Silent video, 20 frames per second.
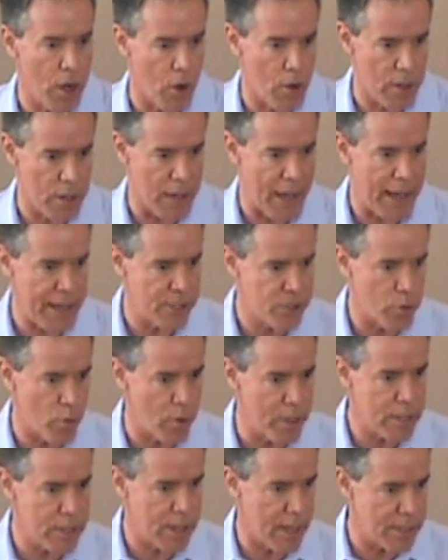We learned last
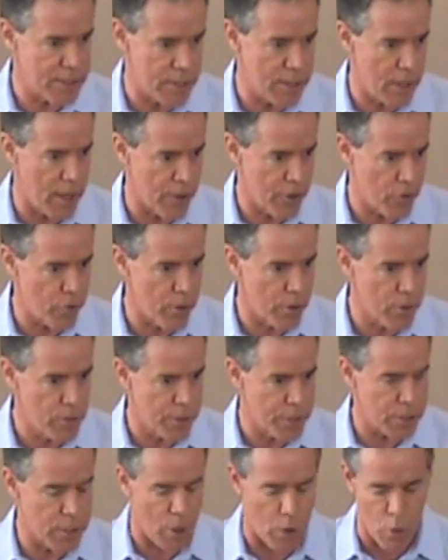week that's not true.
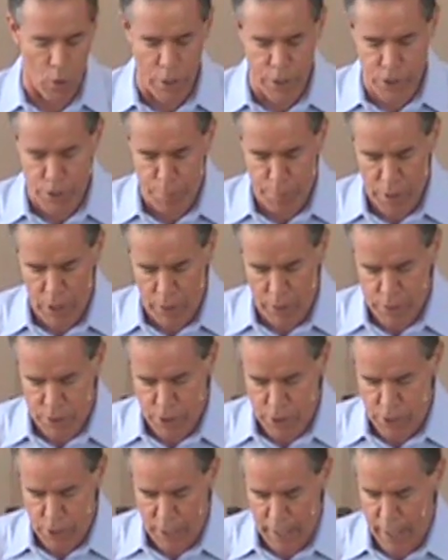It's the Holy
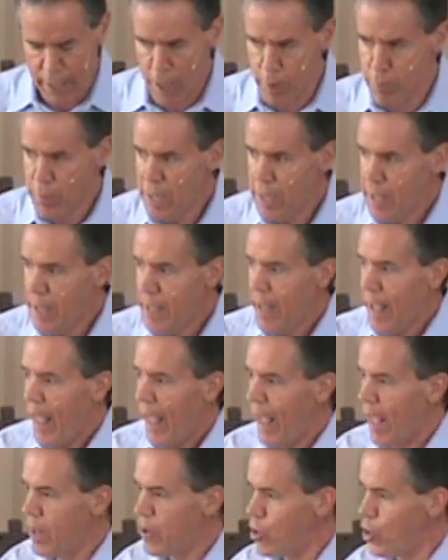Spirit's job.
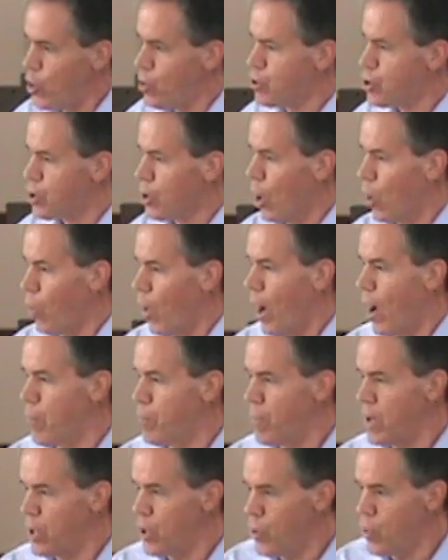And you show
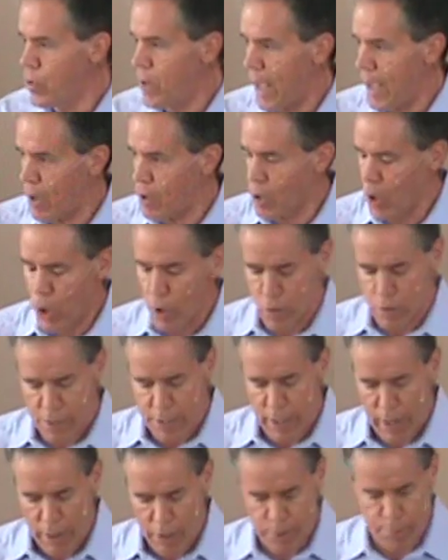up and you
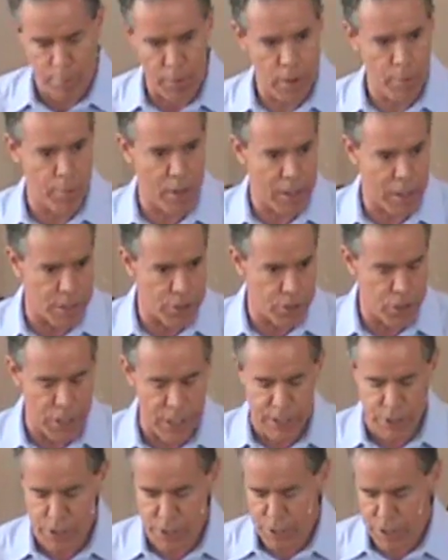download dogma because
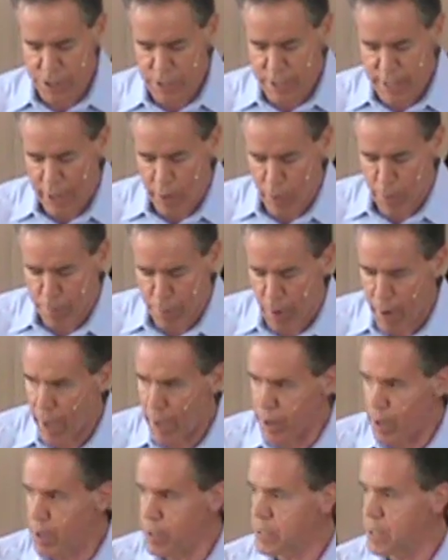Jesus is now a
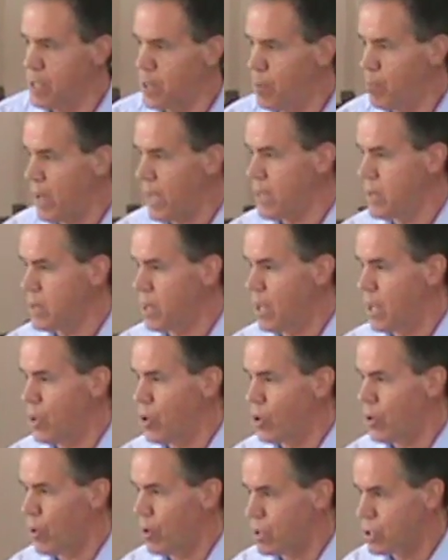product, and the main
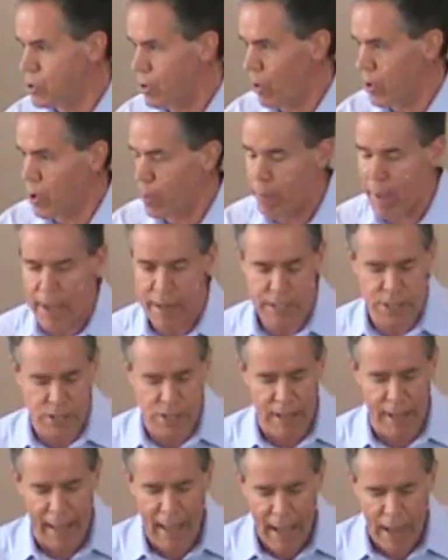thing you're going to talk about
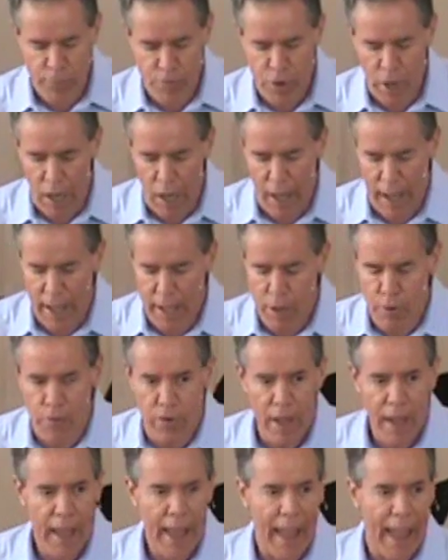is the afterlife,
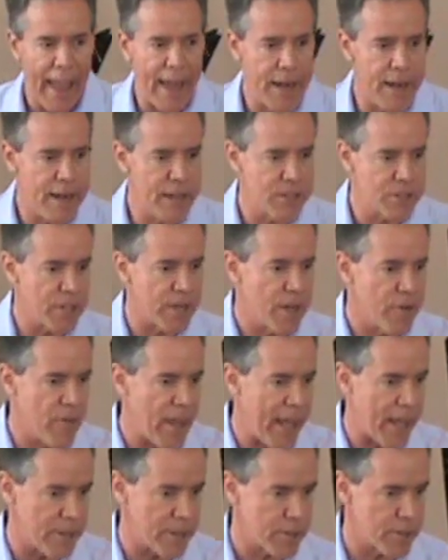and it is an
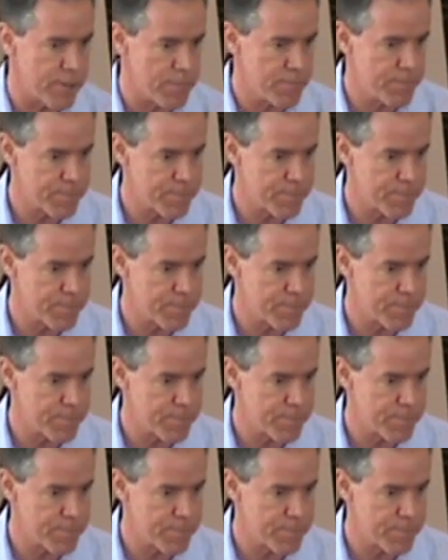event.